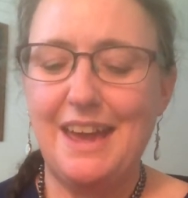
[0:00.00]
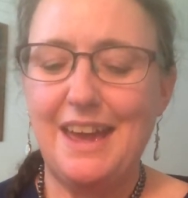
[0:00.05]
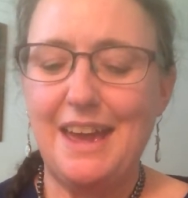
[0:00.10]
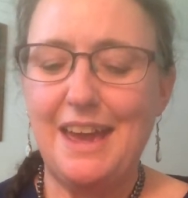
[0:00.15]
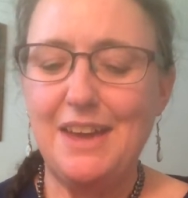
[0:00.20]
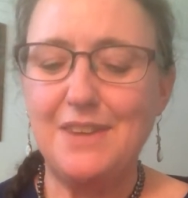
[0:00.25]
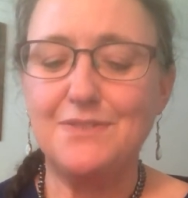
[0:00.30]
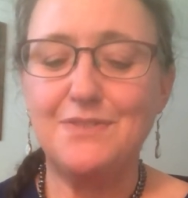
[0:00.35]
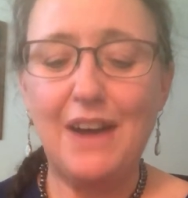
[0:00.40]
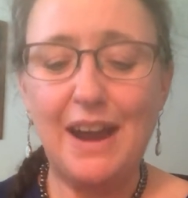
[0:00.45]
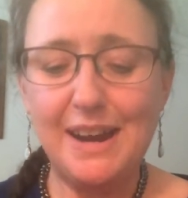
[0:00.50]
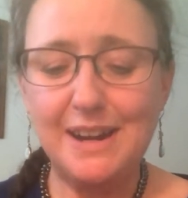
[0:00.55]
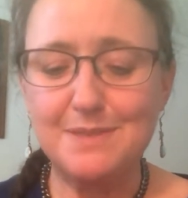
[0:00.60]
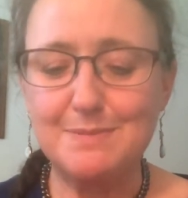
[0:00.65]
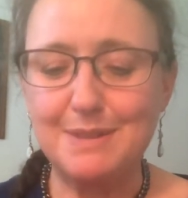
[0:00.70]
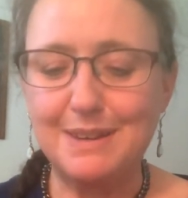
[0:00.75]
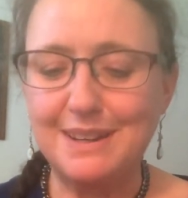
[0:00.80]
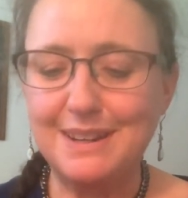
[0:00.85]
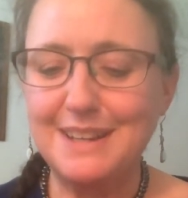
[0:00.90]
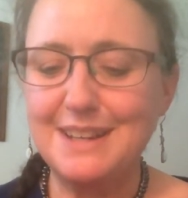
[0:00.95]
A
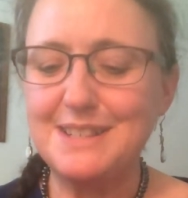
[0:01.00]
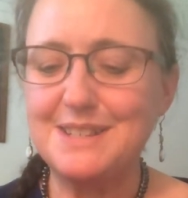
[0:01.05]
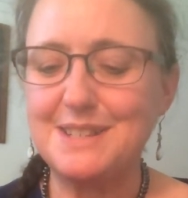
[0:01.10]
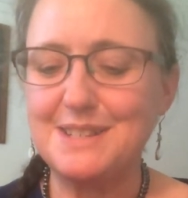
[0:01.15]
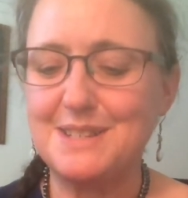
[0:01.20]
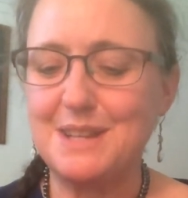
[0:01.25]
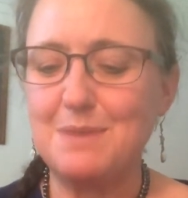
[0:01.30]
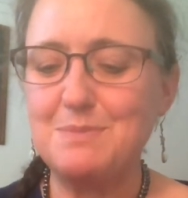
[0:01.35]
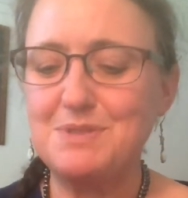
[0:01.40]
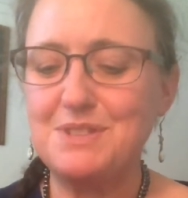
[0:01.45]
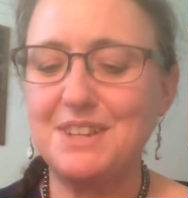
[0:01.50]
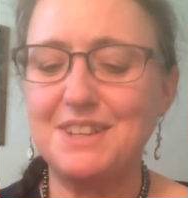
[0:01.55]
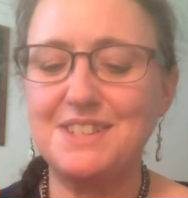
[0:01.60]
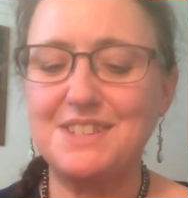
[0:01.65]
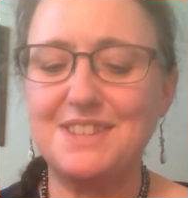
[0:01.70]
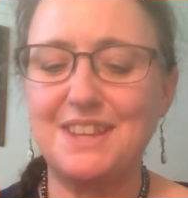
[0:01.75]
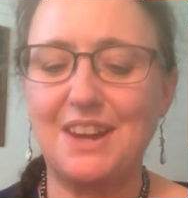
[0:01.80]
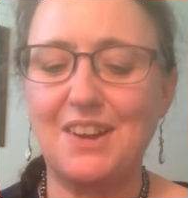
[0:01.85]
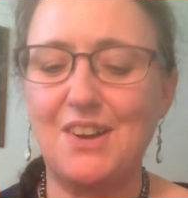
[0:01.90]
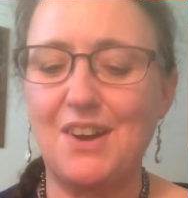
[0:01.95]
vitamin is a substance
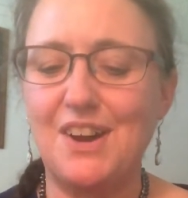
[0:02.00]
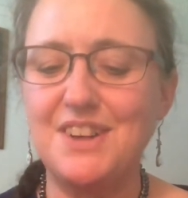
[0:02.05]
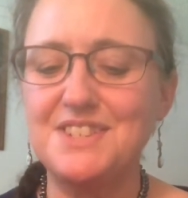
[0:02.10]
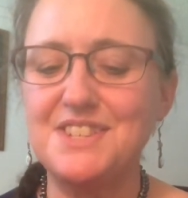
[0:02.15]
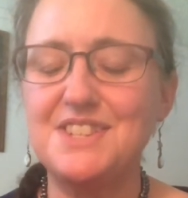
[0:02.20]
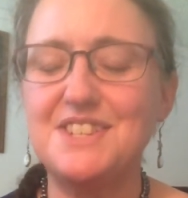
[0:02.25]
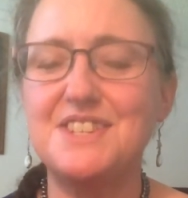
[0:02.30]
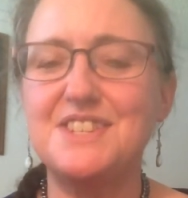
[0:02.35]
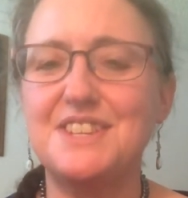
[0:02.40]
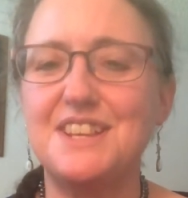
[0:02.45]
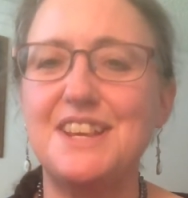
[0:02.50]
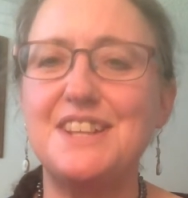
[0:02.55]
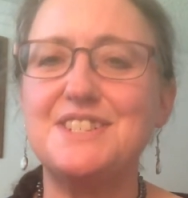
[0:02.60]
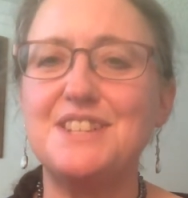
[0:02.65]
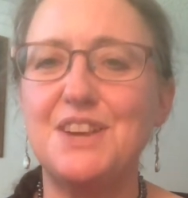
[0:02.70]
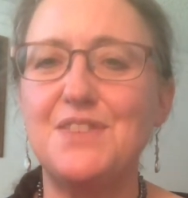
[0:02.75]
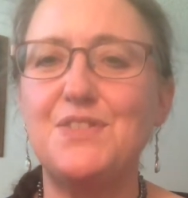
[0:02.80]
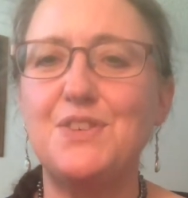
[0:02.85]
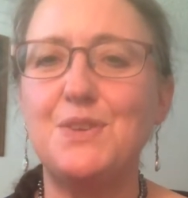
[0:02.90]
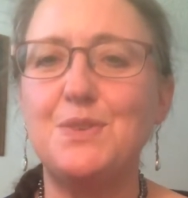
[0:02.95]
that causes disease
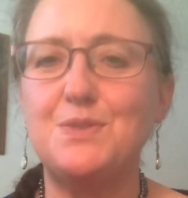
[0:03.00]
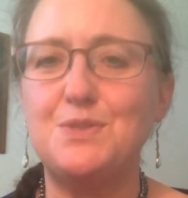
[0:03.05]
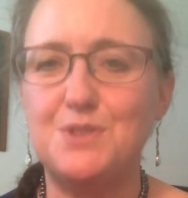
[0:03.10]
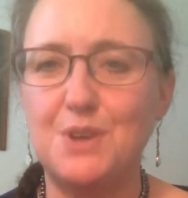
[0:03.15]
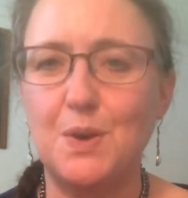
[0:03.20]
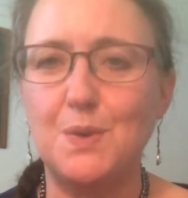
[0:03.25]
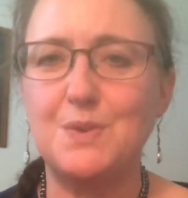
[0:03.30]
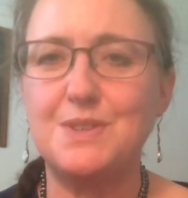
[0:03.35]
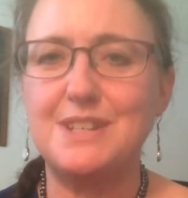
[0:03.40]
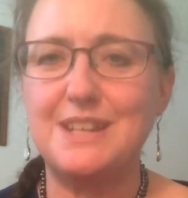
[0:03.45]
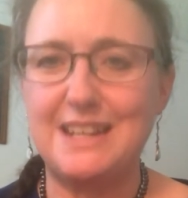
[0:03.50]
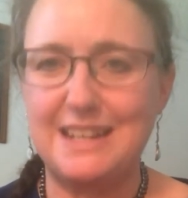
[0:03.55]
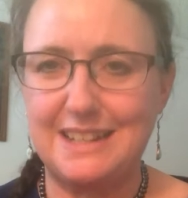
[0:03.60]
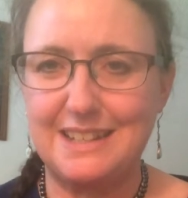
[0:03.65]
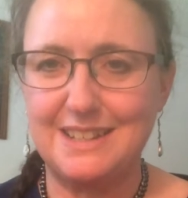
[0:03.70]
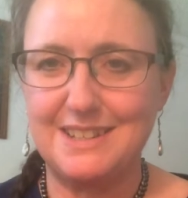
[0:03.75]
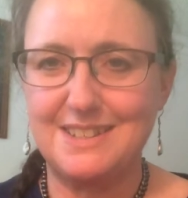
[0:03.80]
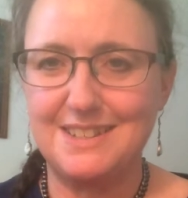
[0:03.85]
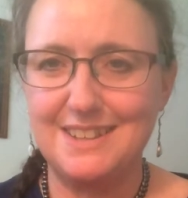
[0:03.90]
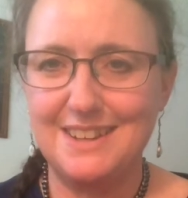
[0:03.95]
if you don't eat
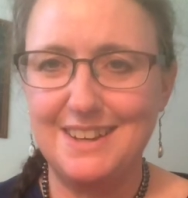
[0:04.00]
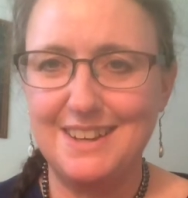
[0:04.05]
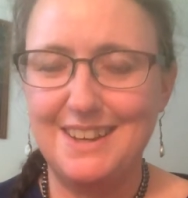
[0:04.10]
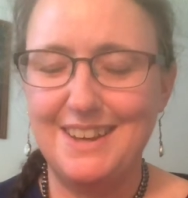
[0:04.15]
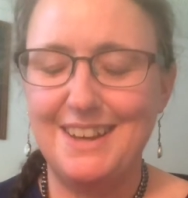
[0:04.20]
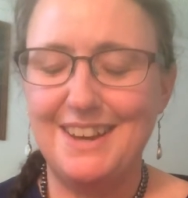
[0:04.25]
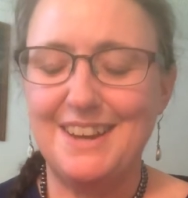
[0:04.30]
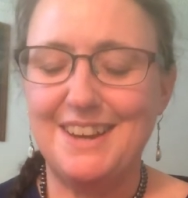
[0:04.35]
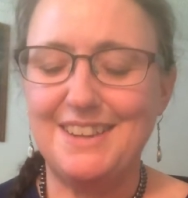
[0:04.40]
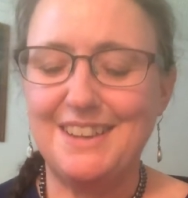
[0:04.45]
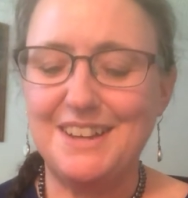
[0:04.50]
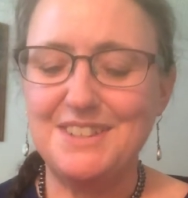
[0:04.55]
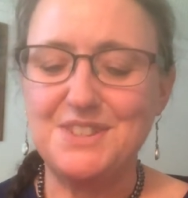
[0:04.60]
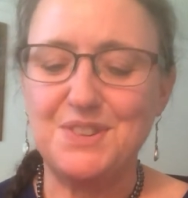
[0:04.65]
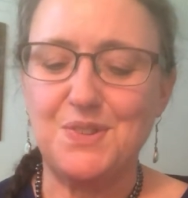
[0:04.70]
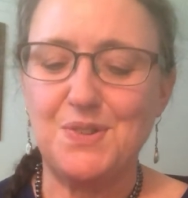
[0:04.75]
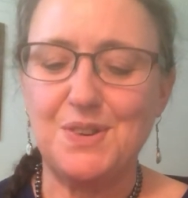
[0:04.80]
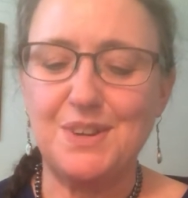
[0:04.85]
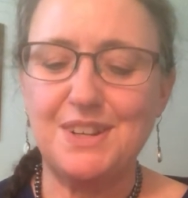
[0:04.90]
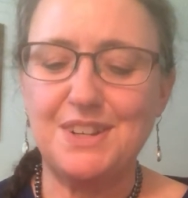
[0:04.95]
it, and that's
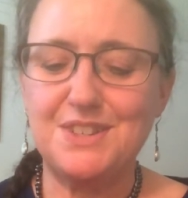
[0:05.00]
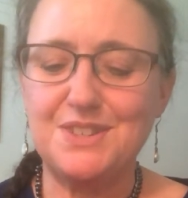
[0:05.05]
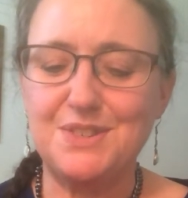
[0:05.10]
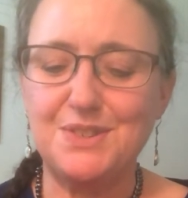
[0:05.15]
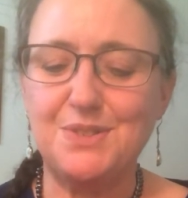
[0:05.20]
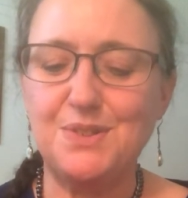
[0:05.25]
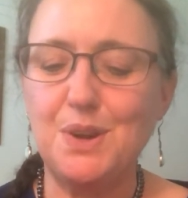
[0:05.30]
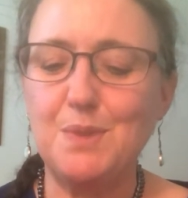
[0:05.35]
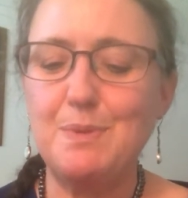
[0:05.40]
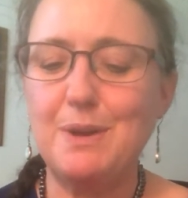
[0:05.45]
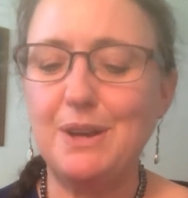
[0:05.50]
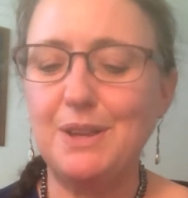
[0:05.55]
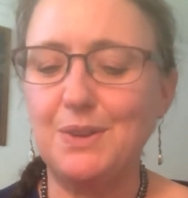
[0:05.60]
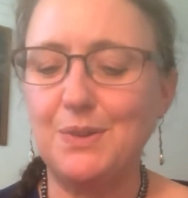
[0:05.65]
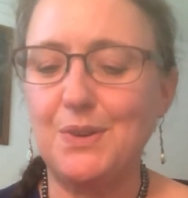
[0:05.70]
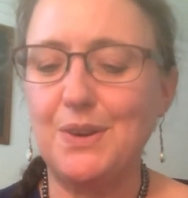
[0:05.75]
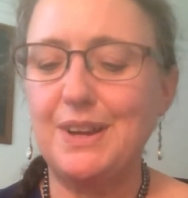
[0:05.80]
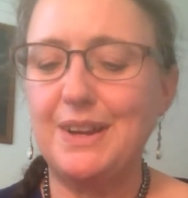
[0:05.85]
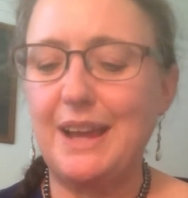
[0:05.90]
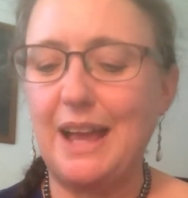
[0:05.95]
according to Nobel
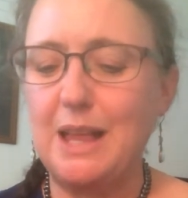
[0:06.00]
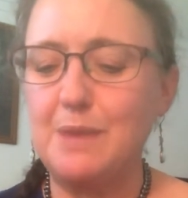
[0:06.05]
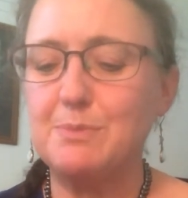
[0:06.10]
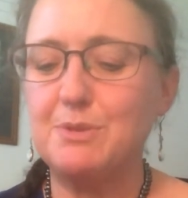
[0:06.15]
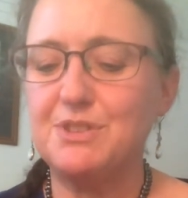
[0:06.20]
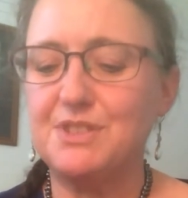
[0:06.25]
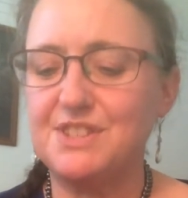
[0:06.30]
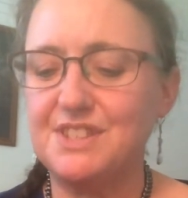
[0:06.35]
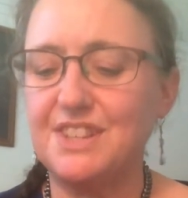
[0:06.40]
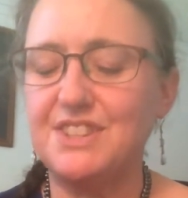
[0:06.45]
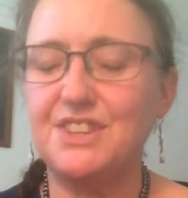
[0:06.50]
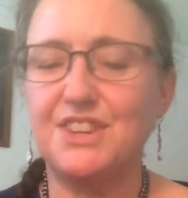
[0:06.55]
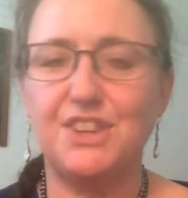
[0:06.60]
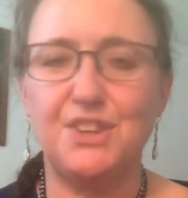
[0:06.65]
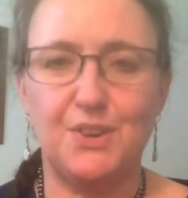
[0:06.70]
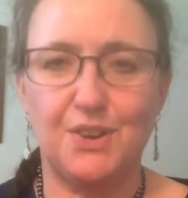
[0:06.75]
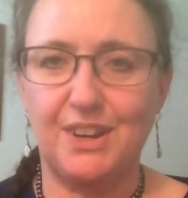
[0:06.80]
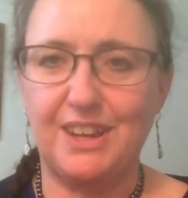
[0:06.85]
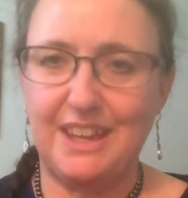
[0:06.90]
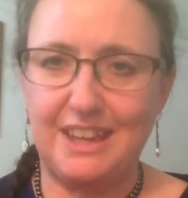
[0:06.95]
laureate Albert
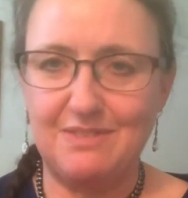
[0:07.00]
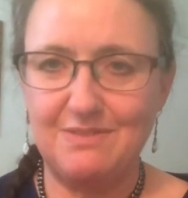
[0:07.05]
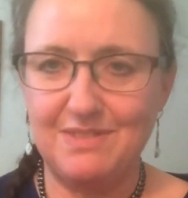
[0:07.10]
Szent-Györgyi,